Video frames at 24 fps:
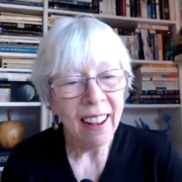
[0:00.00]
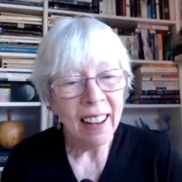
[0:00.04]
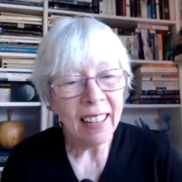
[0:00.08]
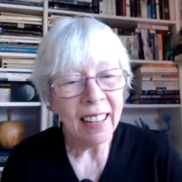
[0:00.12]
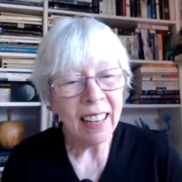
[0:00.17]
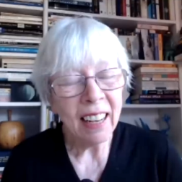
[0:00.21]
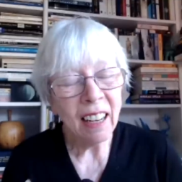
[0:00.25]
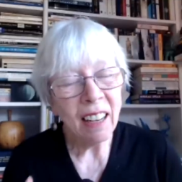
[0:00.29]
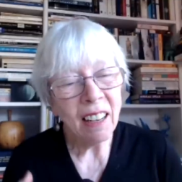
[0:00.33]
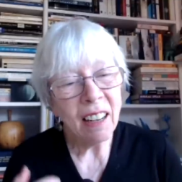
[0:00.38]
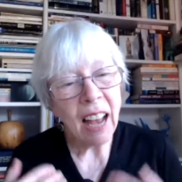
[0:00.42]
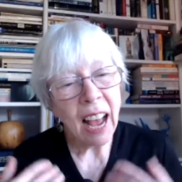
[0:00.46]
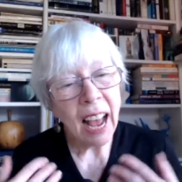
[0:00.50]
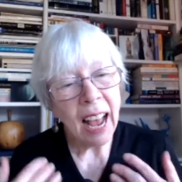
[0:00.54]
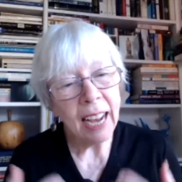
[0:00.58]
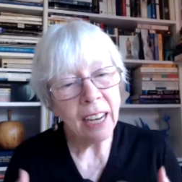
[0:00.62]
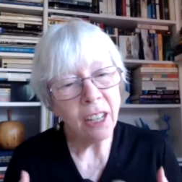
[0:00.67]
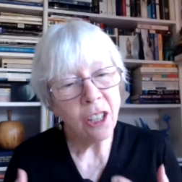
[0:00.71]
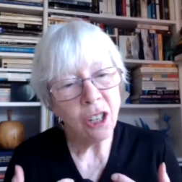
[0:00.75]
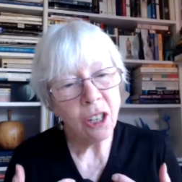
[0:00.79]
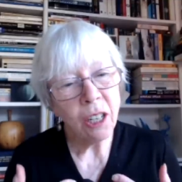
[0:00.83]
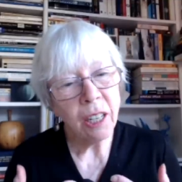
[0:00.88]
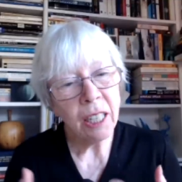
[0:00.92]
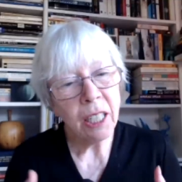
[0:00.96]
can
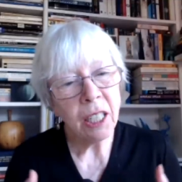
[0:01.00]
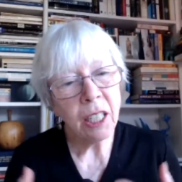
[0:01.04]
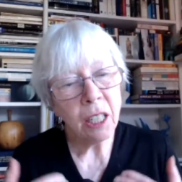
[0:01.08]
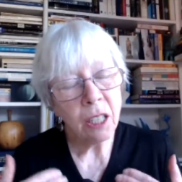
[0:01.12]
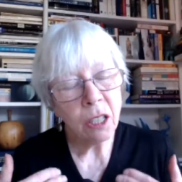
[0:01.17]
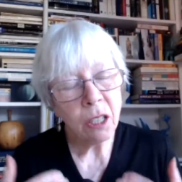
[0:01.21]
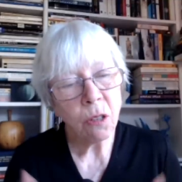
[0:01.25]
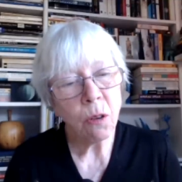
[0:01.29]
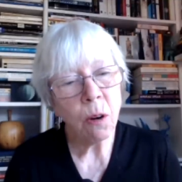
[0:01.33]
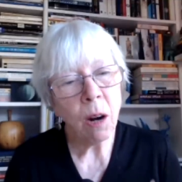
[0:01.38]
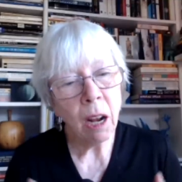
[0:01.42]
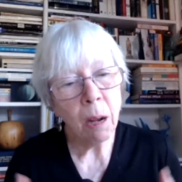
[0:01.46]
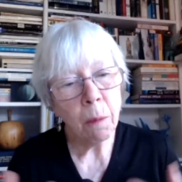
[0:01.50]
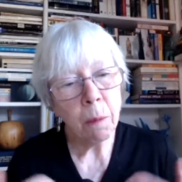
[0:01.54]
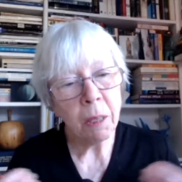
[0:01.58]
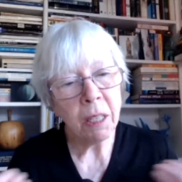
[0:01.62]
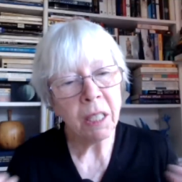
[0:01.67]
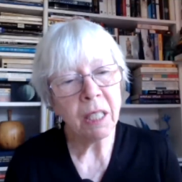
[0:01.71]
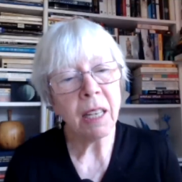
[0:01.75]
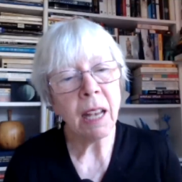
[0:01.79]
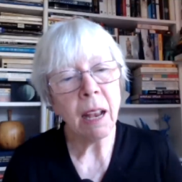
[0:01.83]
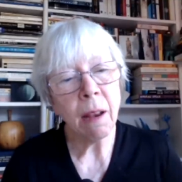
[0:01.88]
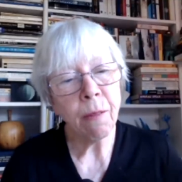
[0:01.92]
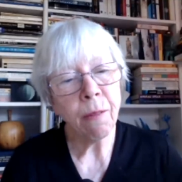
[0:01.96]
actually describe the
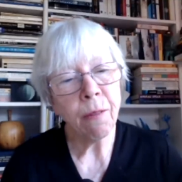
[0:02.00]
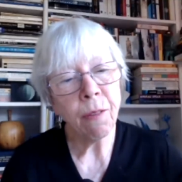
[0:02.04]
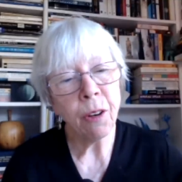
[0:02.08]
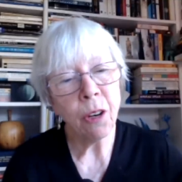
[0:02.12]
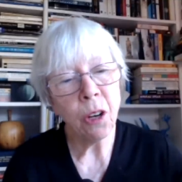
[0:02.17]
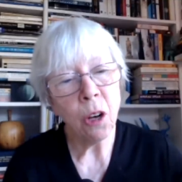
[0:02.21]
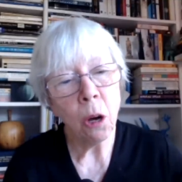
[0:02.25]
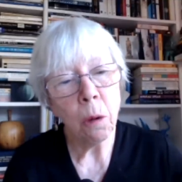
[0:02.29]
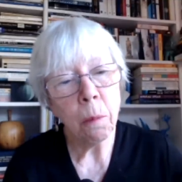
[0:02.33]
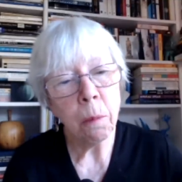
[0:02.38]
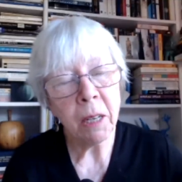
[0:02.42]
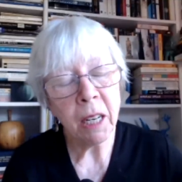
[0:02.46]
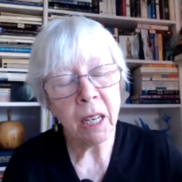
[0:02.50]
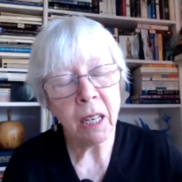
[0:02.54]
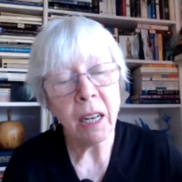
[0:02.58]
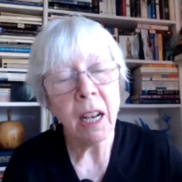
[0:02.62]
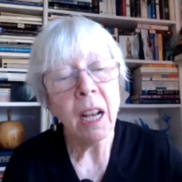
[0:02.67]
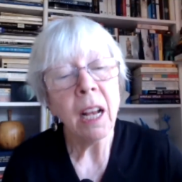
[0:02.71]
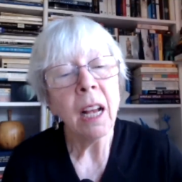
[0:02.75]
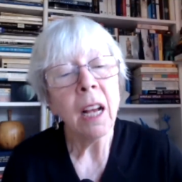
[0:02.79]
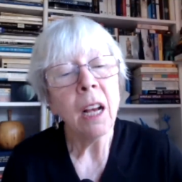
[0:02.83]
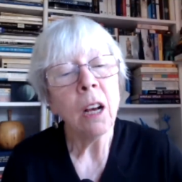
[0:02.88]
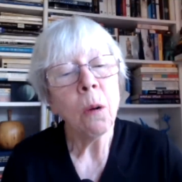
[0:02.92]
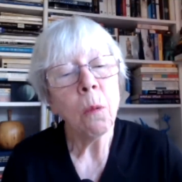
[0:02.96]
same phenomenon
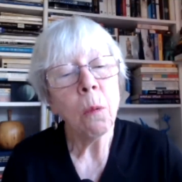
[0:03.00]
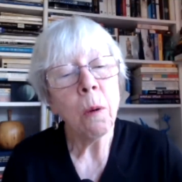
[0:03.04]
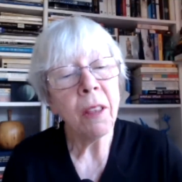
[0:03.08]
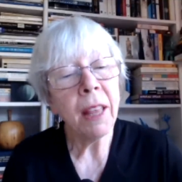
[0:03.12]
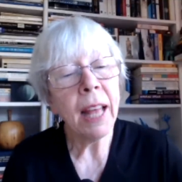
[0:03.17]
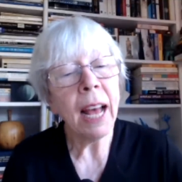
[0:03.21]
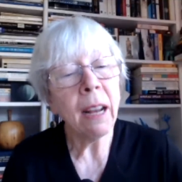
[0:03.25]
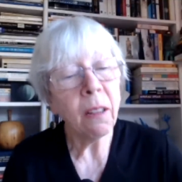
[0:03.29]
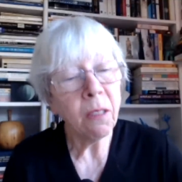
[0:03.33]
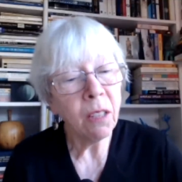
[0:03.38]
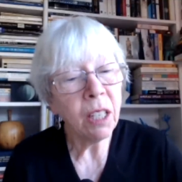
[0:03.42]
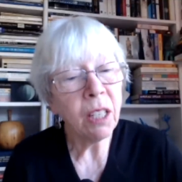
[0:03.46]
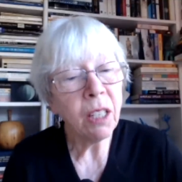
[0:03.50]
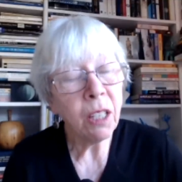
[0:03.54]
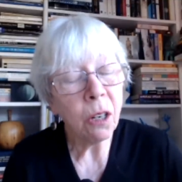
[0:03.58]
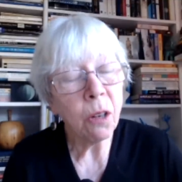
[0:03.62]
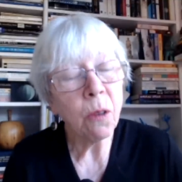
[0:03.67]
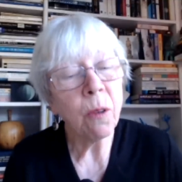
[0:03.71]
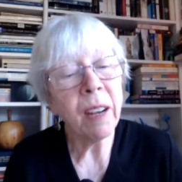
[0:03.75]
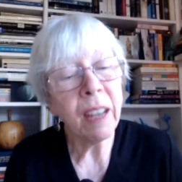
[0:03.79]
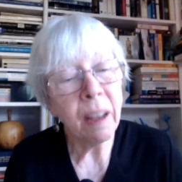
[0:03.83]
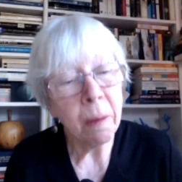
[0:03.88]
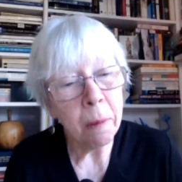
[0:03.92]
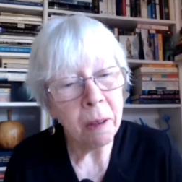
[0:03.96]
without
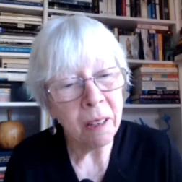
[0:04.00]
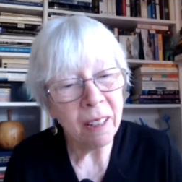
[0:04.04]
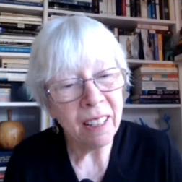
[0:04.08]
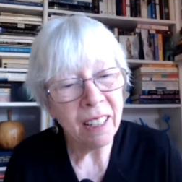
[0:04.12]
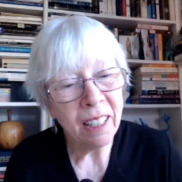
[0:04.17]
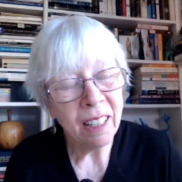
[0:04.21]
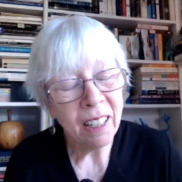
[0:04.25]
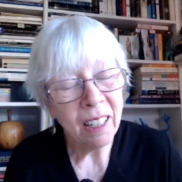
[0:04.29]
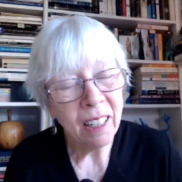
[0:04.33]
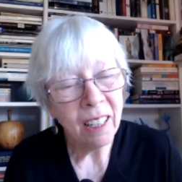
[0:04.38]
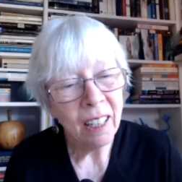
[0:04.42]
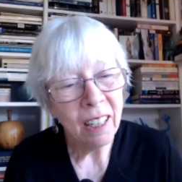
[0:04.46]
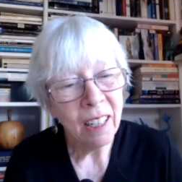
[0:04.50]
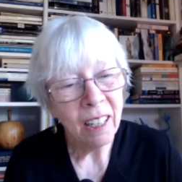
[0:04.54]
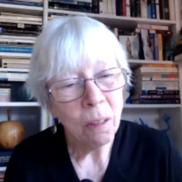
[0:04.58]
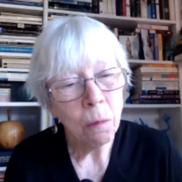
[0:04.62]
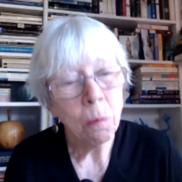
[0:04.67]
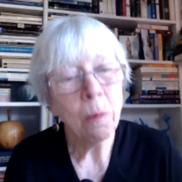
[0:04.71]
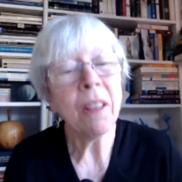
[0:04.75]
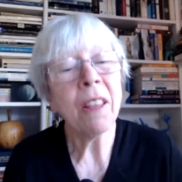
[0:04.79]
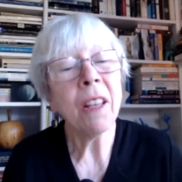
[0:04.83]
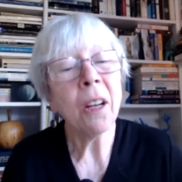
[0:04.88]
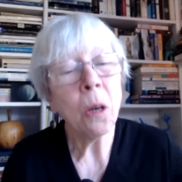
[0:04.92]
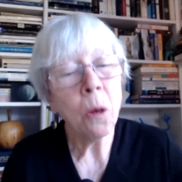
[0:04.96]
disagreement
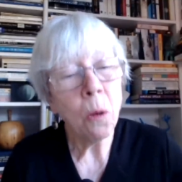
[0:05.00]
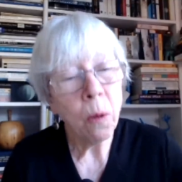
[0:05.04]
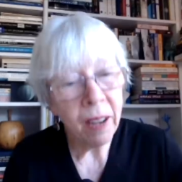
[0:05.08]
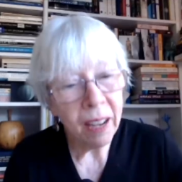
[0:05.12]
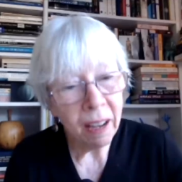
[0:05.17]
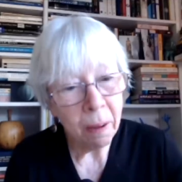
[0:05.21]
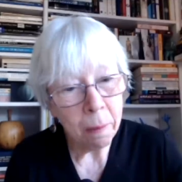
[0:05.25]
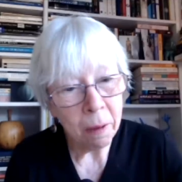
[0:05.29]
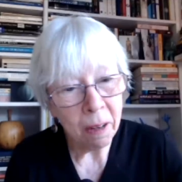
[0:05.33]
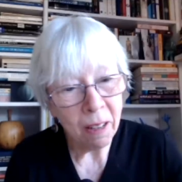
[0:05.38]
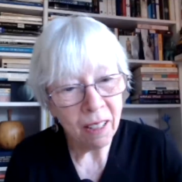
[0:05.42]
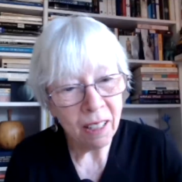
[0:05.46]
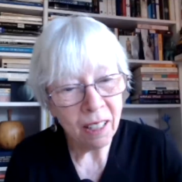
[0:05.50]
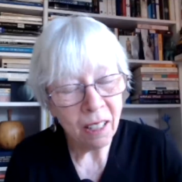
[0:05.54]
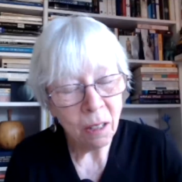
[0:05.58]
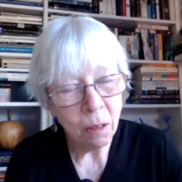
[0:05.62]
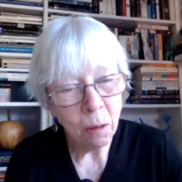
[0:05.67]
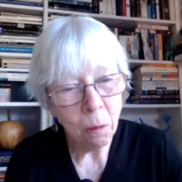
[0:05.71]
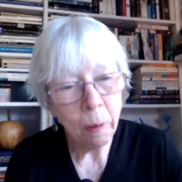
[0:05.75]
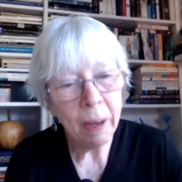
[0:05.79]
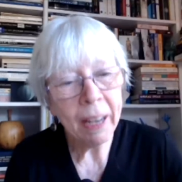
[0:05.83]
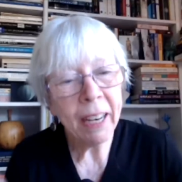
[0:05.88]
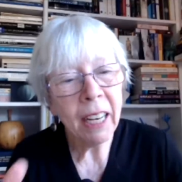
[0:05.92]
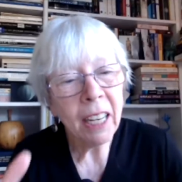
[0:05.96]
with agreement.
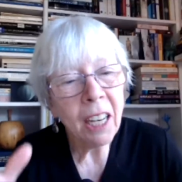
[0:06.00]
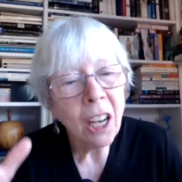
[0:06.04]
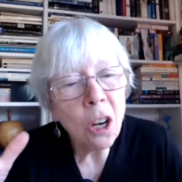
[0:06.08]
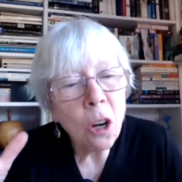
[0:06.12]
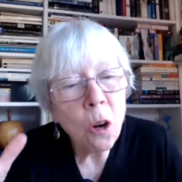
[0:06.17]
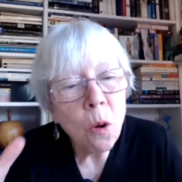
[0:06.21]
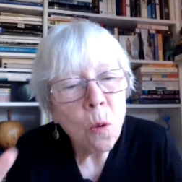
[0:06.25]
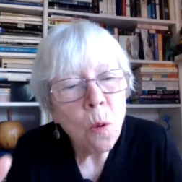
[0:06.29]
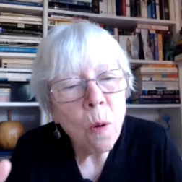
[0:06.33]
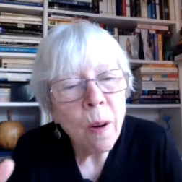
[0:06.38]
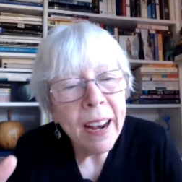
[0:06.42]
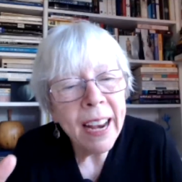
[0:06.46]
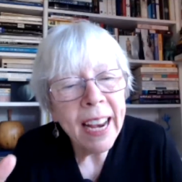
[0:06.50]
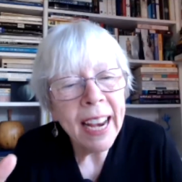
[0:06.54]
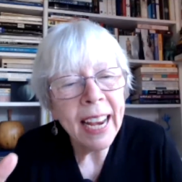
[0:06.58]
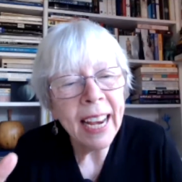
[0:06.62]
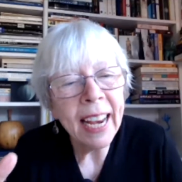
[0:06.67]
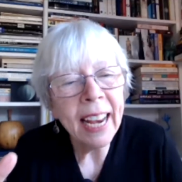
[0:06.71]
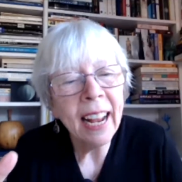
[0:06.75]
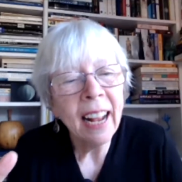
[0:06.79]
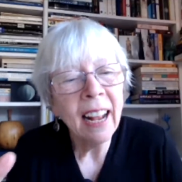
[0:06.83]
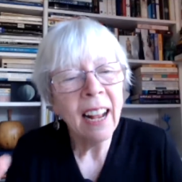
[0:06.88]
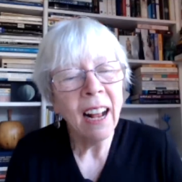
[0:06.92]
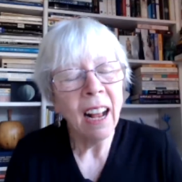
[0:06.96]
We can
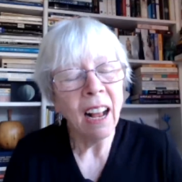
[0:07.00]
agree.